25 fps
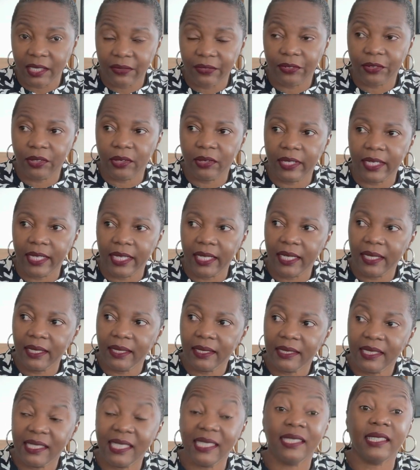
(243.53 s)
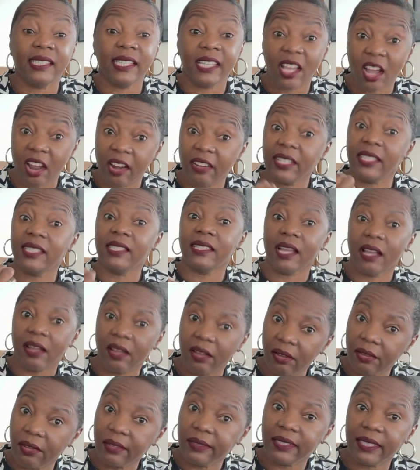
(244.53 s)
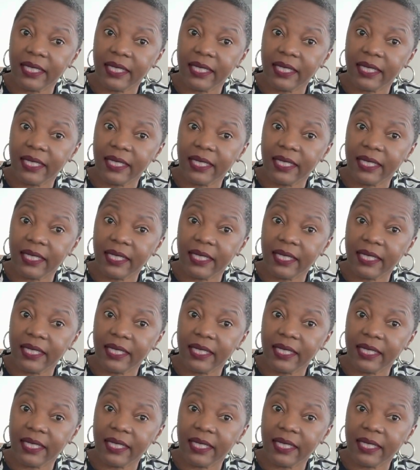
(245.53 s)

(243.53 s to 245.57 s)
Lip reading: fully, to see ourselves